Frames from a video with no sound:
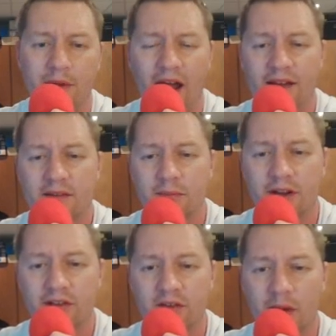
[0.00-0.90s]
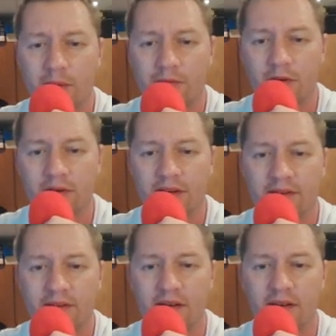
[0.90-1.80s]
going to add some players to my preferred
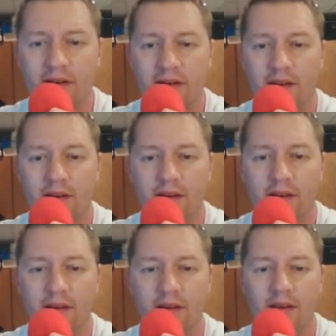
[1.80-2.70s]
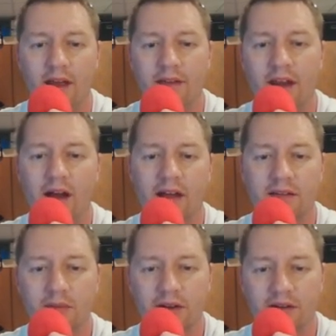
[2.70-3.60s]
list, then I'll add
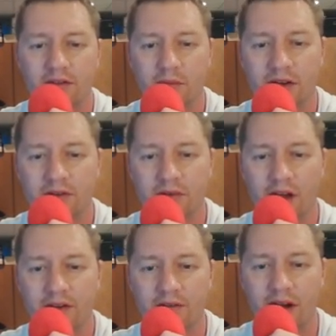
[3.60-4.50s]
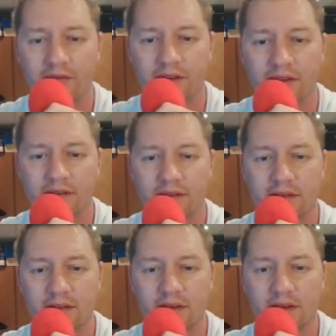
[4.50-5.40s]
some players to my do not draft list,
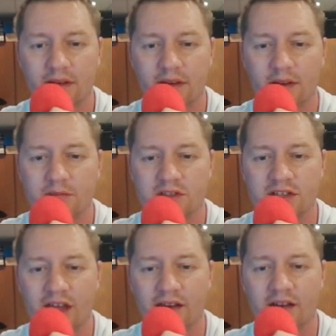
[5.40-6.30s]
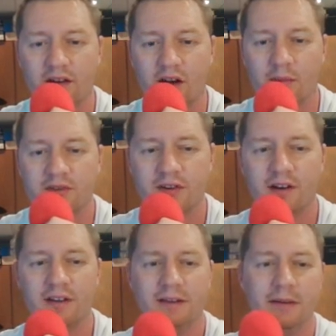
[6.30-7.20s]
just adding here
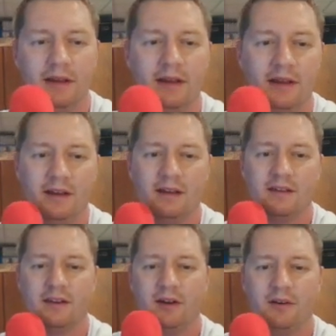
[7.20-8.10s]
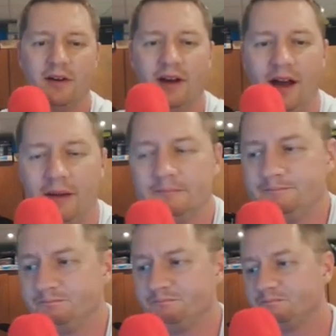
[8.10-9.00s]
arbitrarily, but
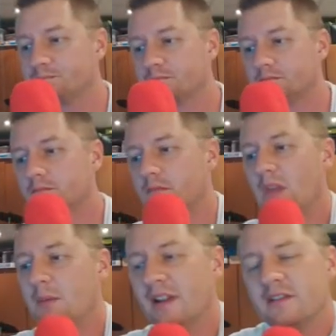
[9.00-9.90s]
let's